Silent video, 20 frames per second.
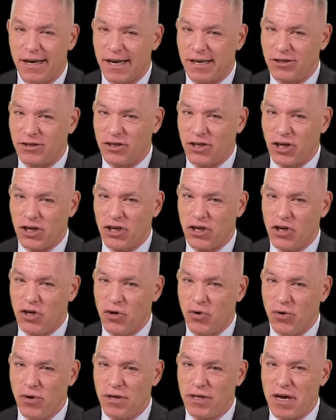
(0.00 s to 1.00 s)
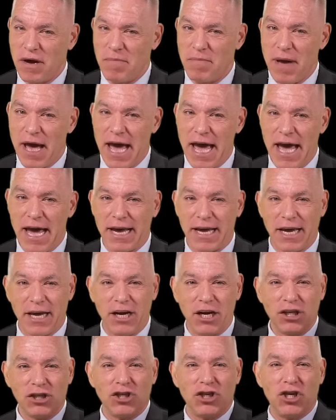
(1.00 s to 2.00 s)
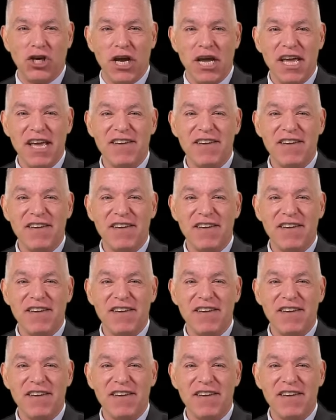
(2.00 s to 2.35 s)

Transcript: Spending free to play wishes also helps